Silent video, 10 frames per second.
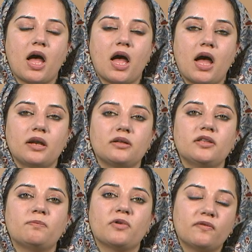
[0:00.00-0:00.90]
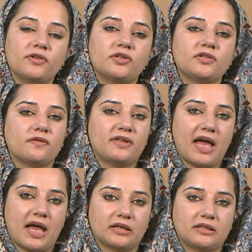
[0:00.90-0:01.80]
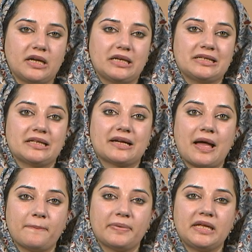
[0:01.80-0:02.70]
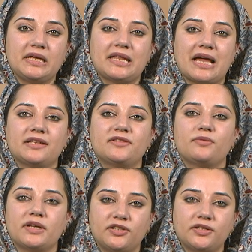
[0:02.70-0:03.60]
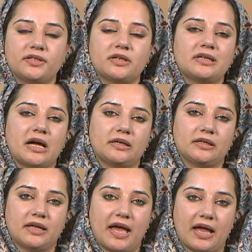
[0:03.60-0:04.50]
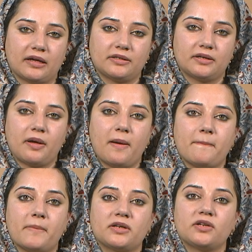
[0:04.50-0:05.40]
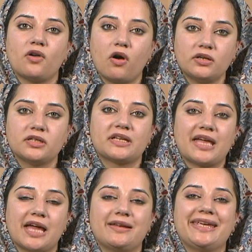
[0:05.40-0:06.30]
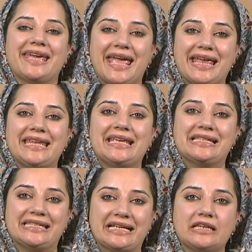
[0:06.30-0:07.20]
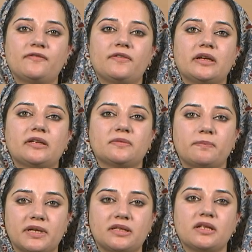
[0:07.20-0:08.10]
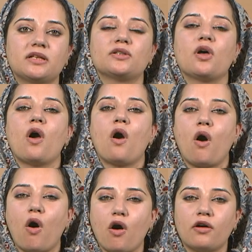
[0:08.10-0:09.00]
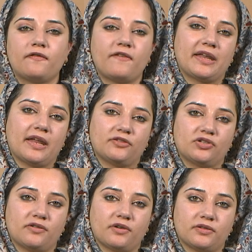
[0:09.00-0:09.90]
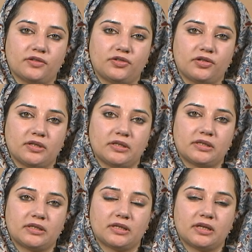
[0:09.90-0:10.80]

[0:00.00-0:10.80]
Under the provisions of the Act, it is a company that is registered under the Act but not carrying any significant business or financial transitions.